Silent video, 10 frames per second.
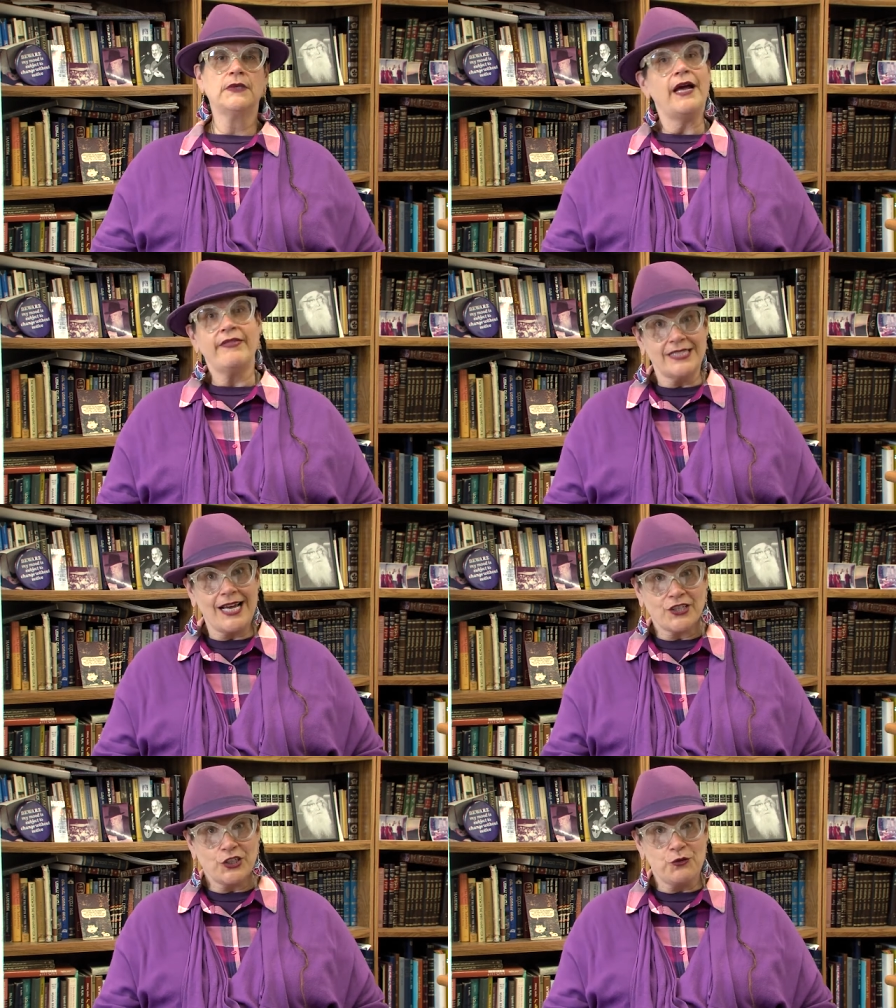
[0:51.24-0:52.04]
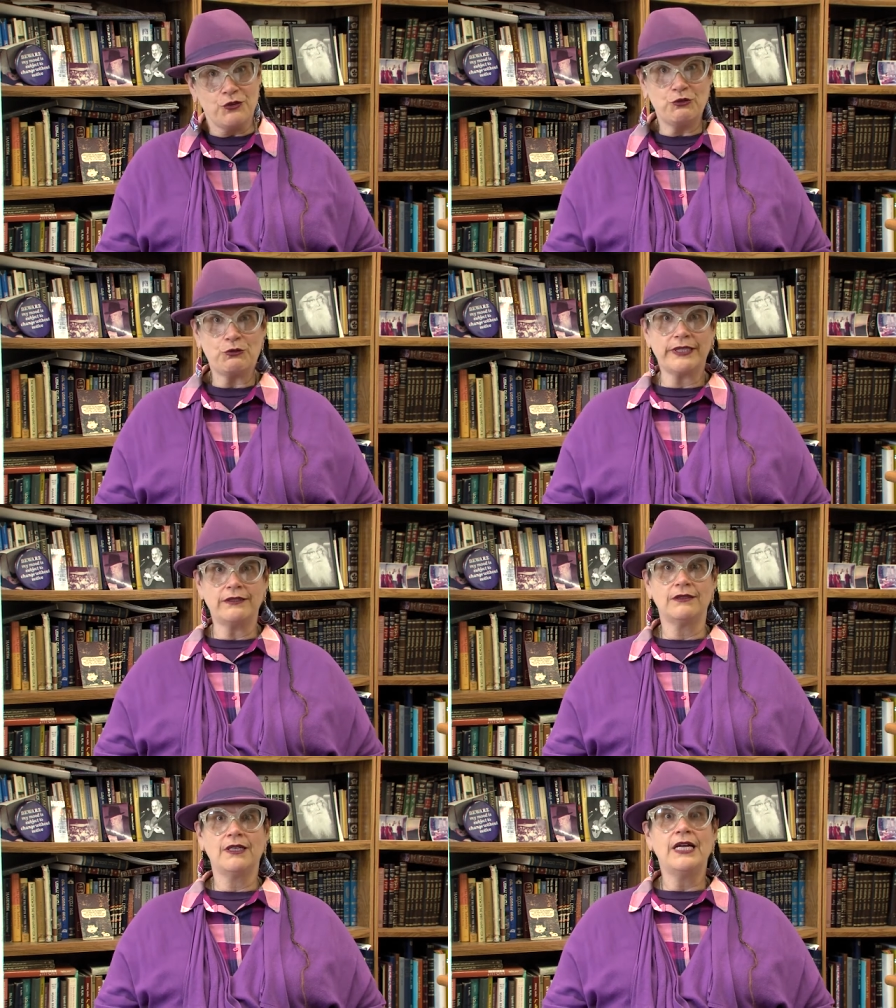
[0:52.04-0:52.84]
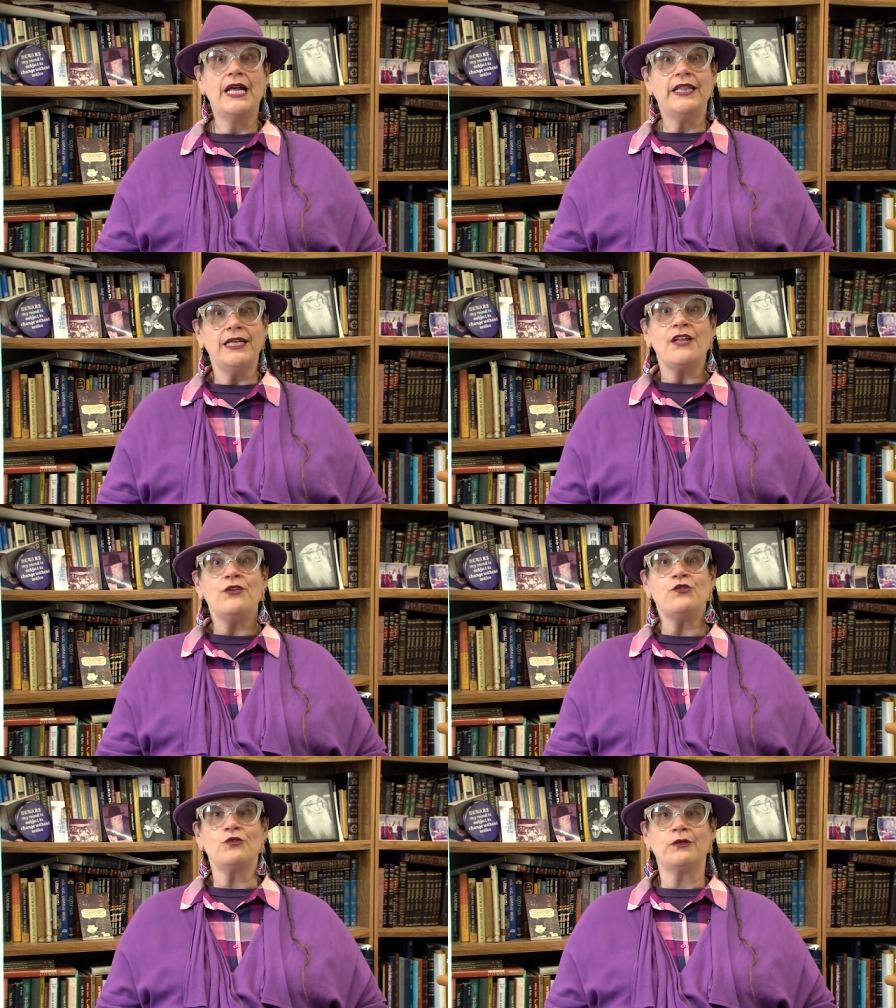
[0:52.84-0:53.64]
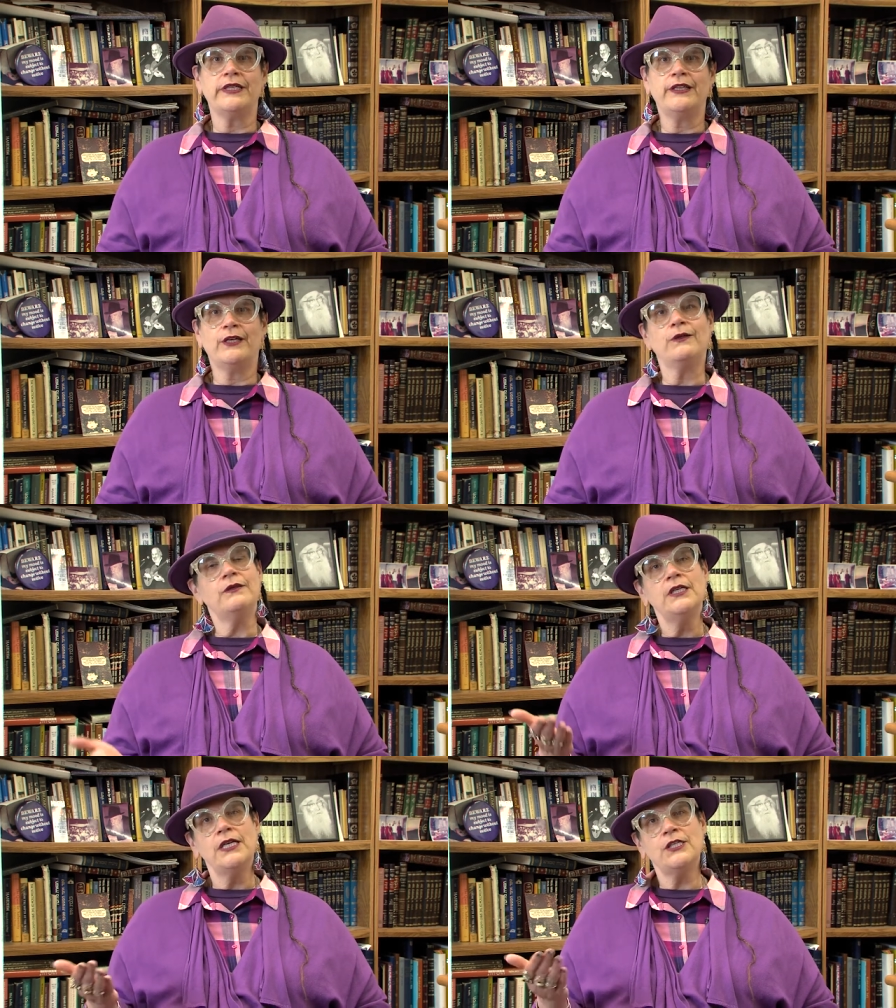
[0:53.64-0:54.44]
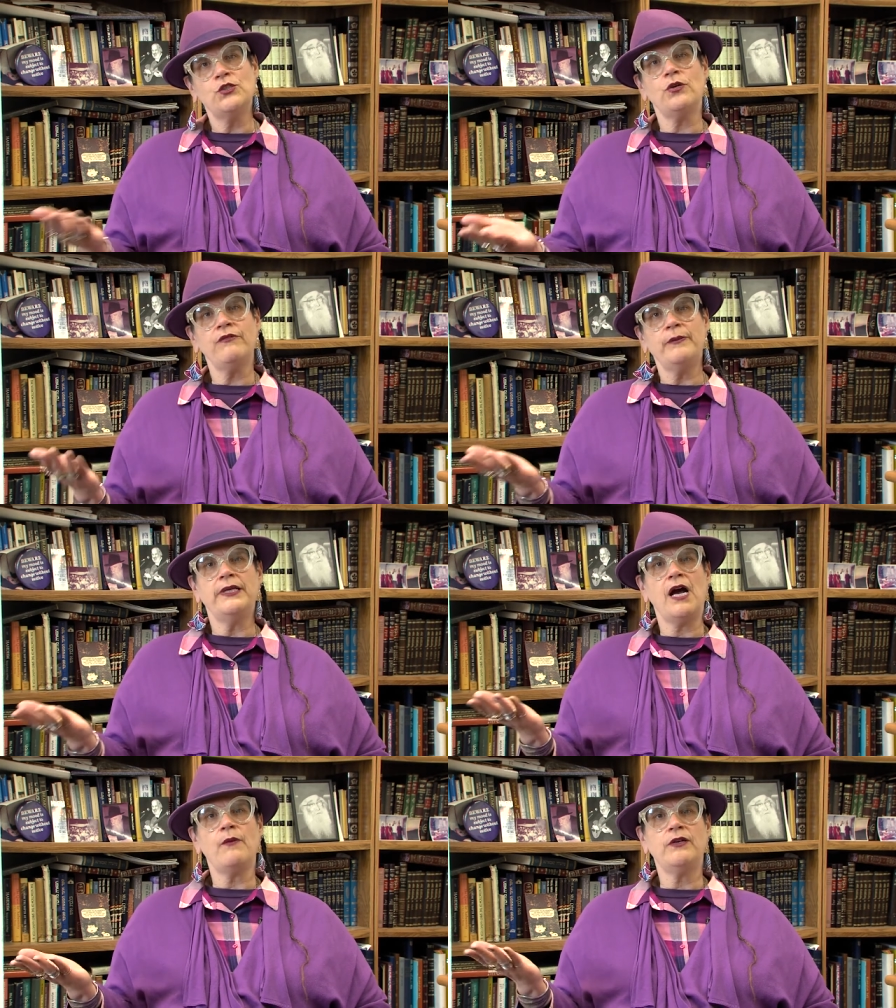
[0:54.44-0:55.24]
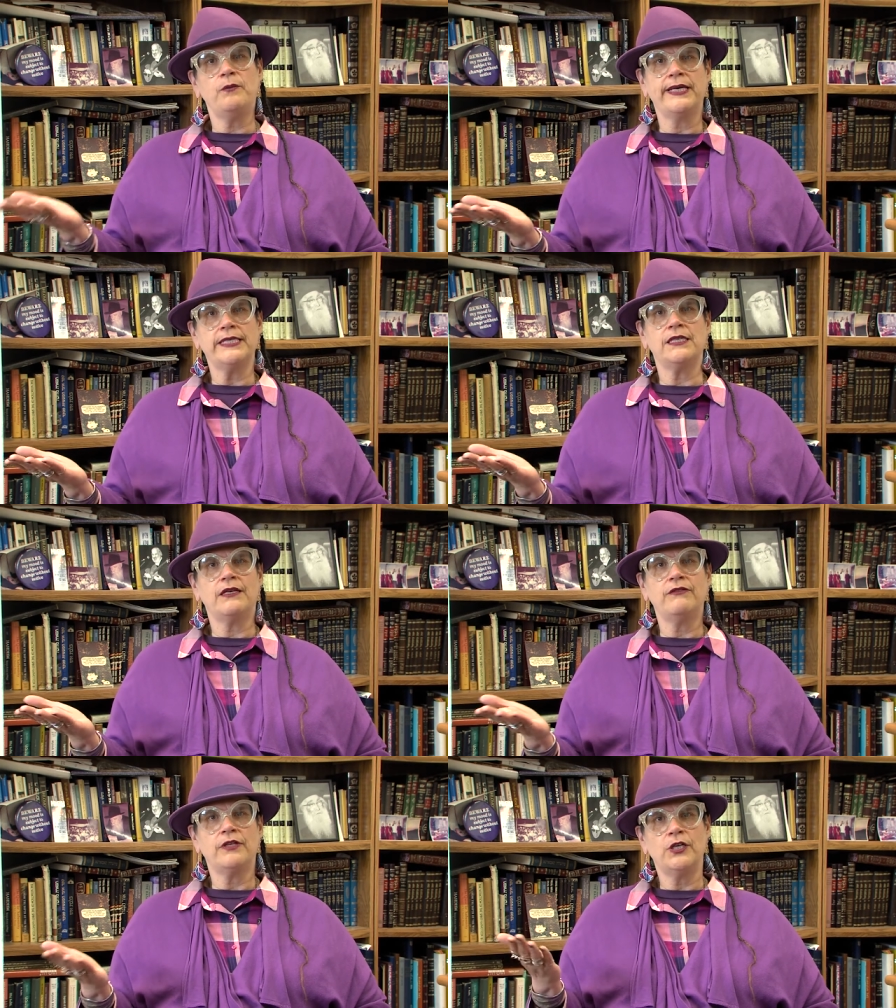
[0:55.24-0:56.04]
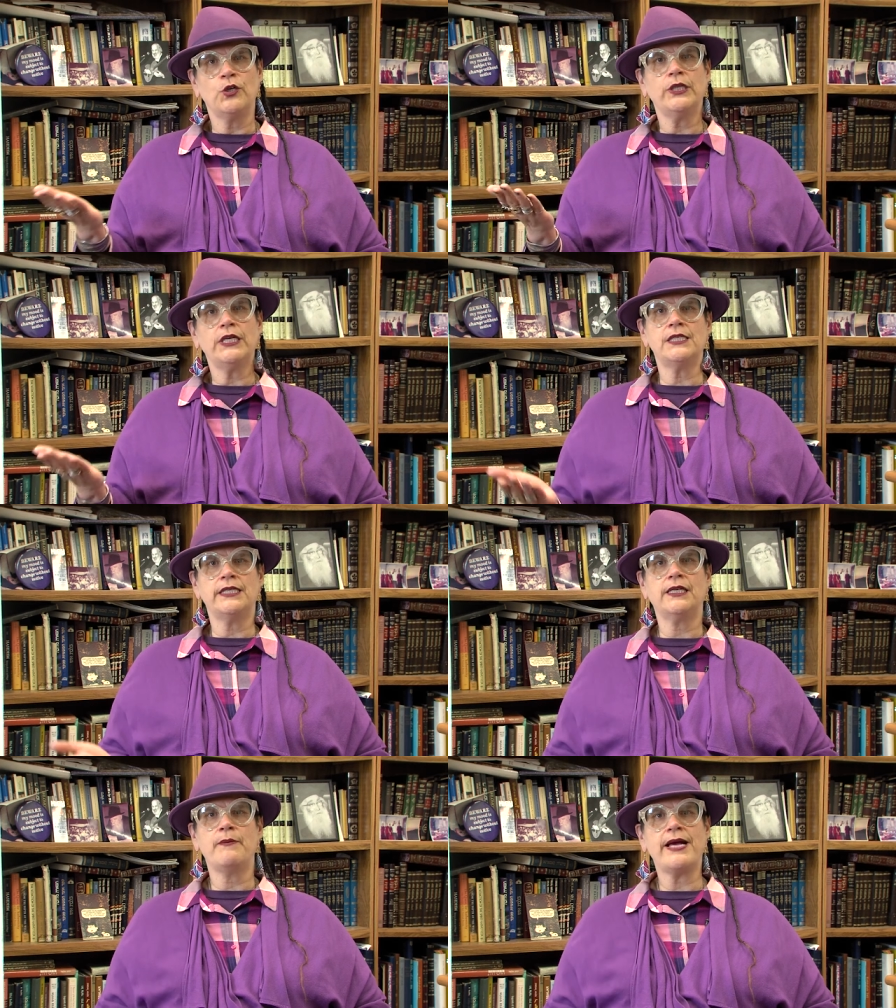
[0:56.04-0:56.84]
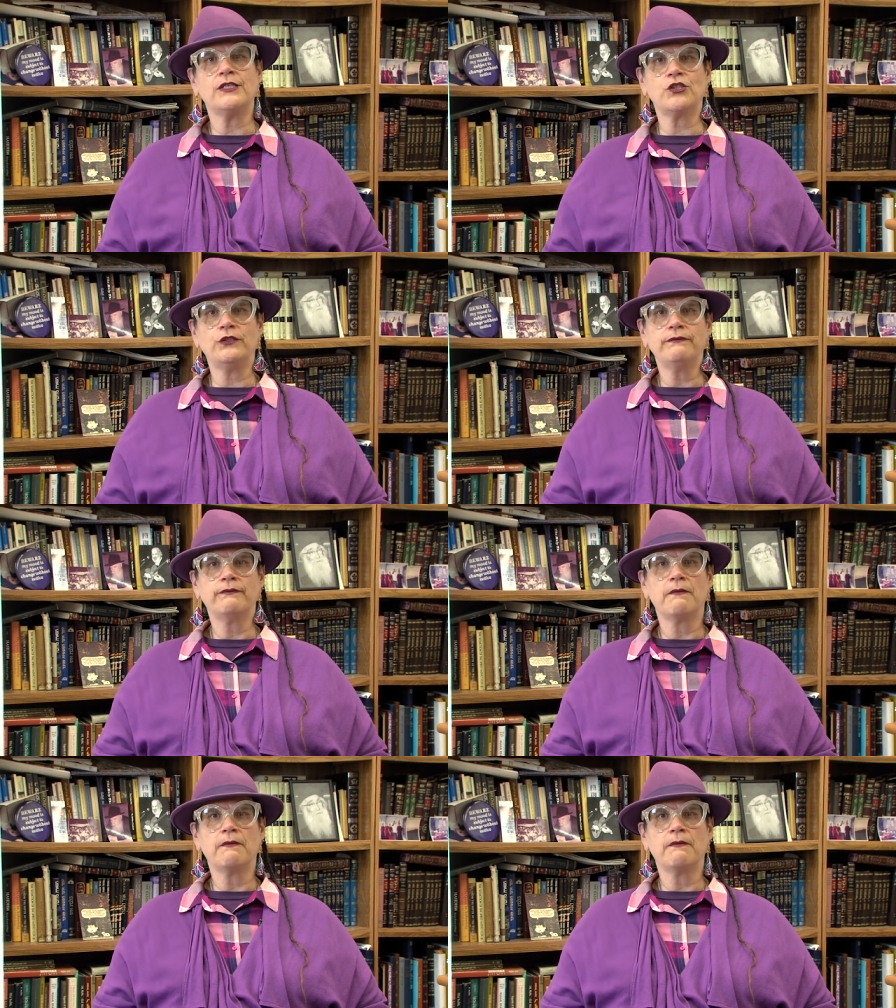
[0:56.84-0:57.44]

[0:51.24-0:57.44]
And that's actually a true story. The other story, though, is a story of Rabbi Nachman of Breslov, an early Hasidic master,